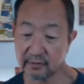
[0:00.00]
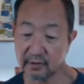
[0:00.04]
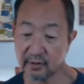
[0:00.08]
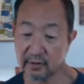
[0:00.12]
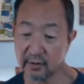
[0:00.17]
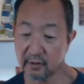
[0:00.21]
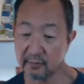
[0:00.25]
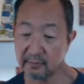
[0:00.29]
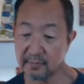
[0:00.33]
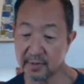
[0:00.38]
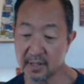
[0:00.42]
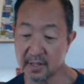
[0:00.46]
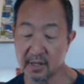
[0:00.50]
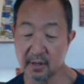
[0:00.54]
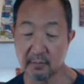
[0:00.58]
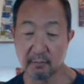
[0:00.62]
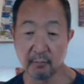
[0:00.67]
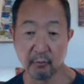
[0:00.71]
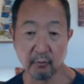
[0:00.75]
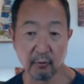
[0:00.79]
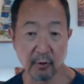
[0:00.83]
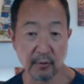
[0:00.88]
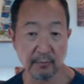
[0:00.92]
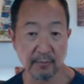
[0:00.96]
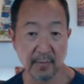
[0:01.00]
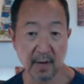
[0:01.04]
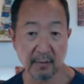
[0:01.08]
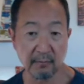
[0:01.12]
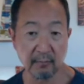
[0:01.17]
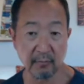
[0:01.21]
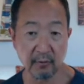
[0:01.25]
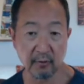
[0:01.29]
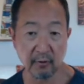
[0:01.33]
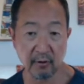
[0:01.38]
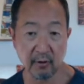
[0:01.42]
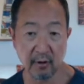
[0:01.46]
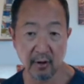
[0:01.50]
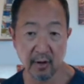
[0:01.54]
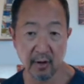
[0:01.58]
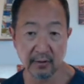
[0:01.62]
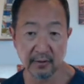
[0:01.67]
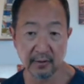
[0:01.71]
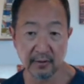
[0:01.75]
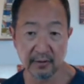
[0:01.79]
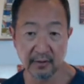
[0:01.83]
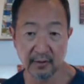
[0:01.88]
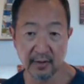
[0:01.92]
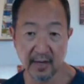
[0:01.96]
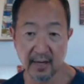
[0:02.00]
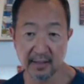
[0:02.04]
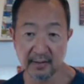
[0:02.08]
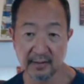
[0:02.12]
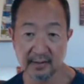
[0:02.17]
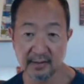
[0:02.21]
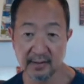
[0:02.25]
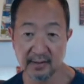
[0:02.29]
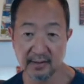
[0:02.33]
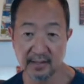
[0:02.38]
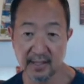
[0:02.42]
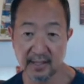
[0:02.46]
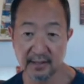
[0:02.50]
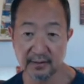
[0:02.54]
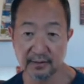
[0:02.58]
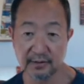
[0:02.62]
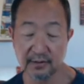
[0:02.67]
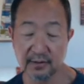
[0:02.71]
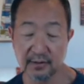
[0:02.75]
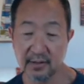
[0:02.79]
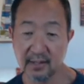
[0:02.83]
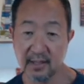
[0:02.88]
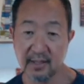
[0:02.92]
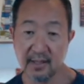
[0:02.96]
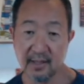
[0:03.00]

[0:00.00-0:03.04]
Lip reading: you know, be a board member on the United States